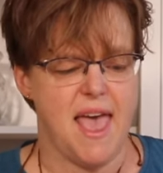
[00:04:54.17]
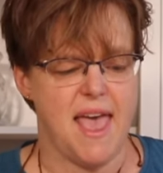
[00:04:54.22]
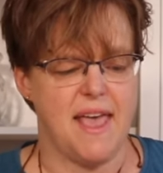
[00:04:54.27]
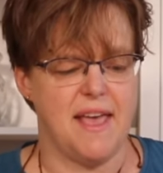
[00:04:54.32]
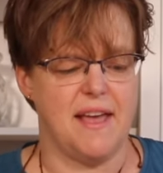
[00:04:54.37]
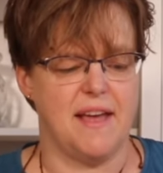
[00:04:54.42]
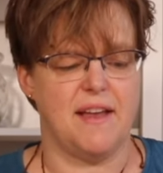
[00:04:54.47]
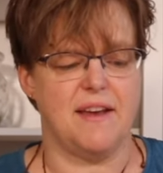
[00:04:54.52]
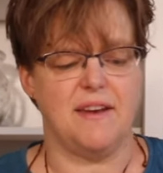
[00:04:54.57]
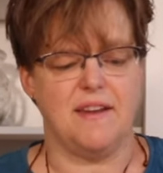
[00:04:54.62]

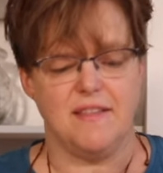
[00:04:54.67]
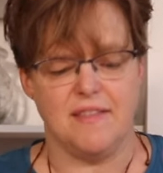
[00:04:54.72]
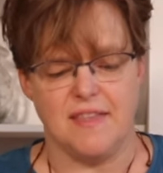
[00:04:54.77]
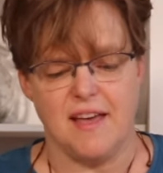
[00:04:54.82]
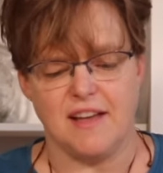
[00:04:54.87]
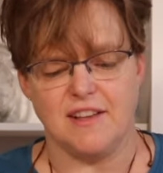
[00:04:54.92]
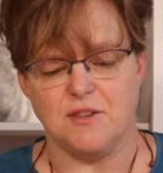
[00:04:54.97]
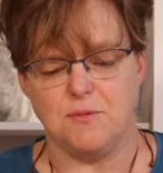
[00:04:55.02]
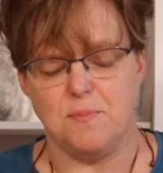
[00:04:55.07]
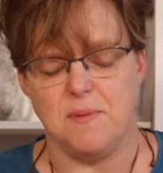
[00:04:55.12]
And
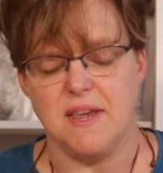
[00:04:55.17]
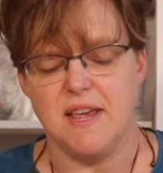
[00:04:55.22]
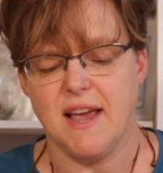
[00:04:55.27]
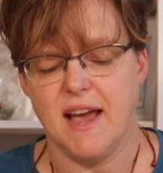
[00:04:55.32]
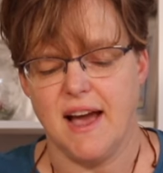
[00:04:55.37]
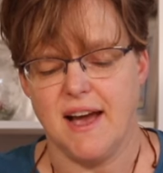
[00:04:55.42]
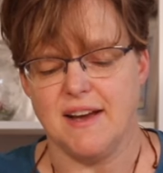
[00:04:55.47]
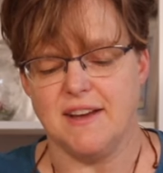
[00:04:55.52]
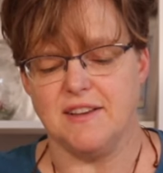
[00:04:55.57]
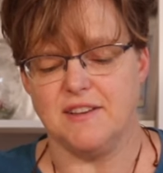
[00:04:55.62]
that's
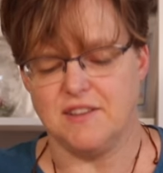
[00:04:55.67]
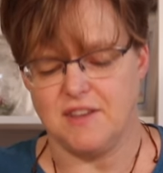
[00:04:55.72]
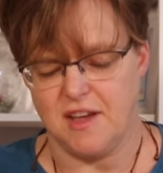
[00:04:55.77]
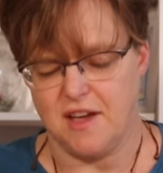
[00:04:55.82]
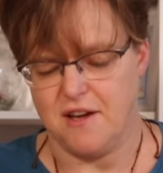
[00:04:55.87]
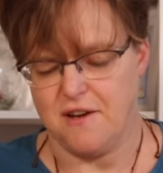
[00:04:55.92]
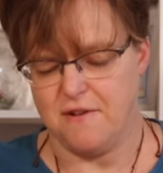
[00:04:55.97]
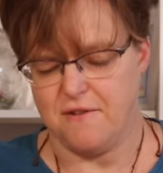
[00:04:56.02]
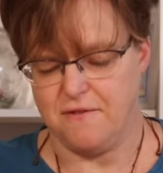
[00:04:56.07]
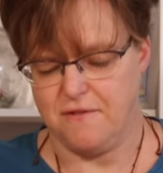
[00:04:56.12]
because
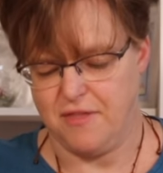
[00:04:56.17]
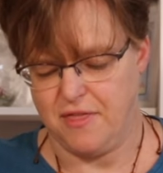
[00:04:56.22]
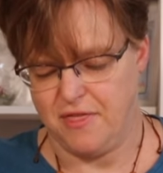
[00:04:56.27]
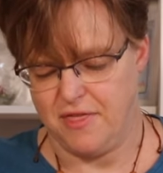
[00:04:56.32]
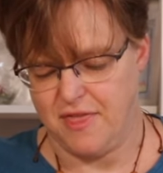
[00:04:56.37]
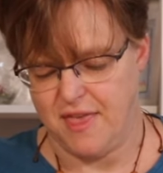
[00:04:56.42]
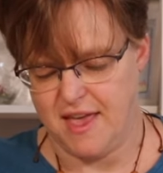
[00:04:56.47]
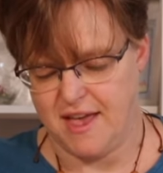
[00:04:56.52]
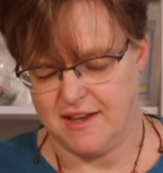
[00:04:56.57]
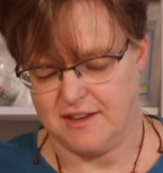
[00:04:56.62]
of
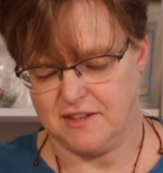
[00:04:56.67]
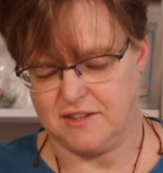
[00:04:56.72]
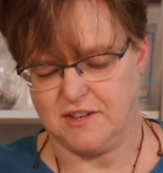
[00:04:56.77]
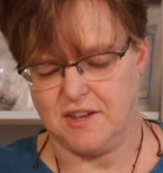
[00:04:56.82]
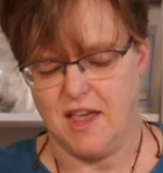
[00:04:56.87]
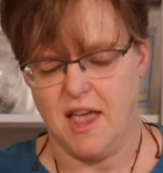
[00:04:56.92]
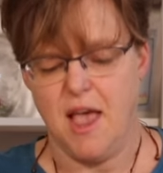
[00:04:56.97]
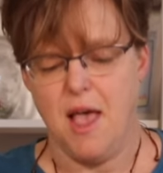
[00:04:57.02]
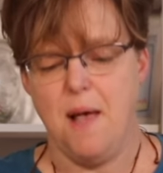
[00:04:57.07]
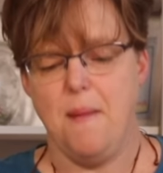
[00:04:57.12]
this.